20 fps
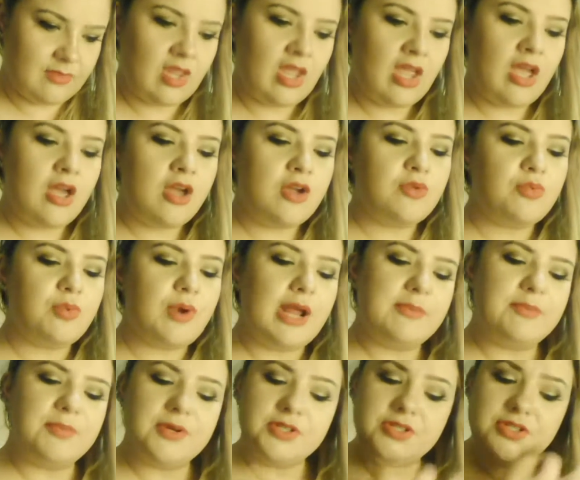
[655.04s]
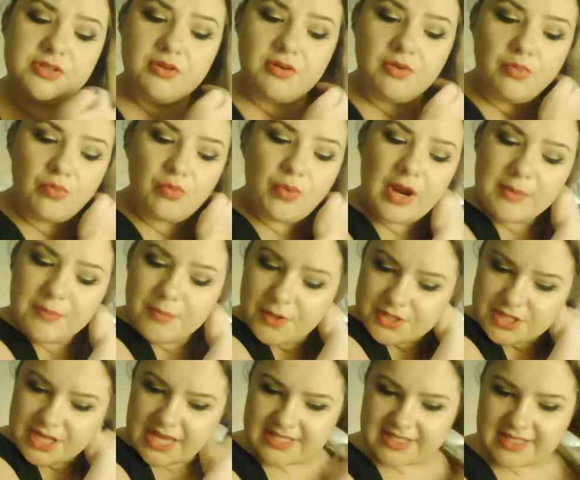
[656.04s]
red
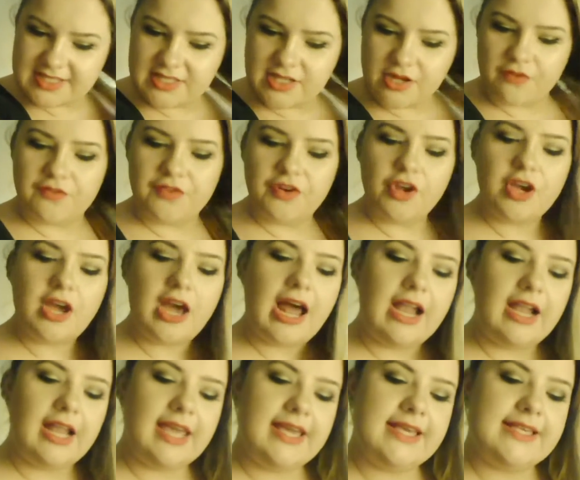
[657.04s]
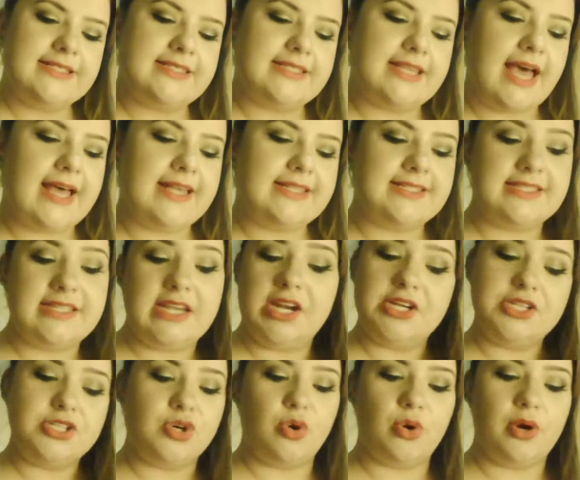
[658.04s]
protects itself. No color is as
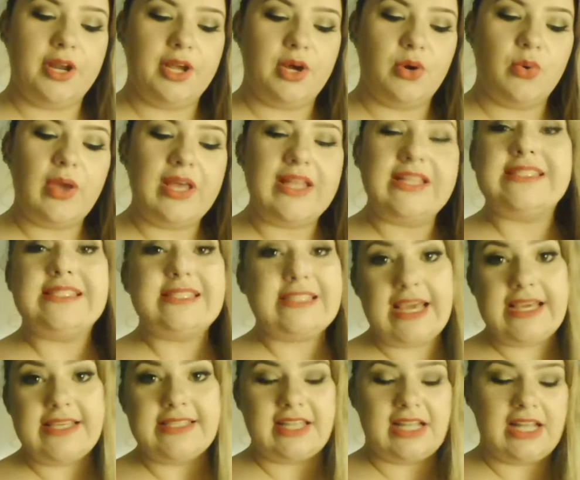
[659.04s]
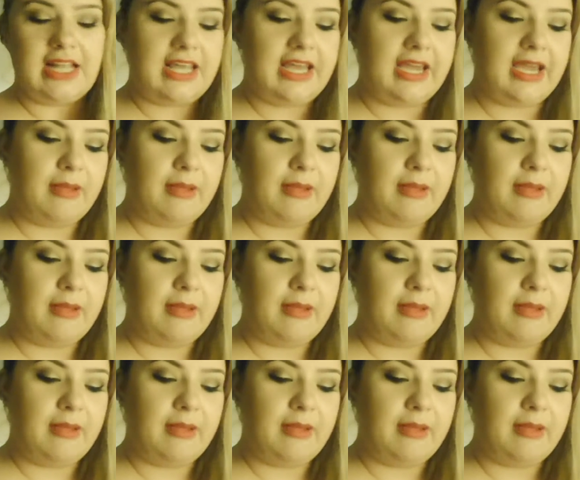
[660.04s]
territorial. It stakes a claim.